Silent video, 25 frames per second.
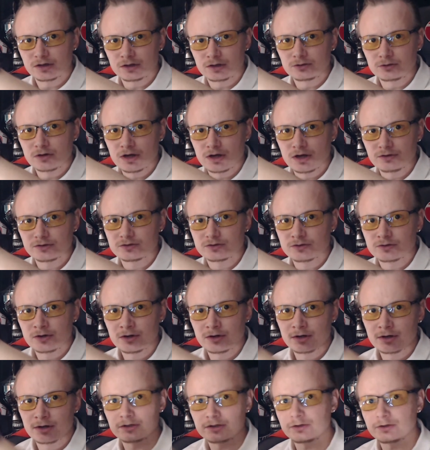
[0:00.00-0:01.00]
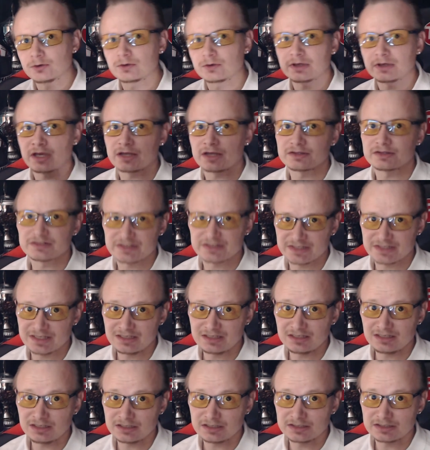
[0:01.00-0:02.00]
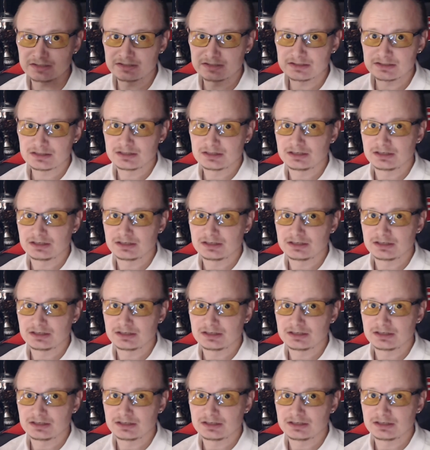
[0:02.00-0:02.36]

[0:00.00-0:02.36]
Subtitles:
around the turn, you can't see it.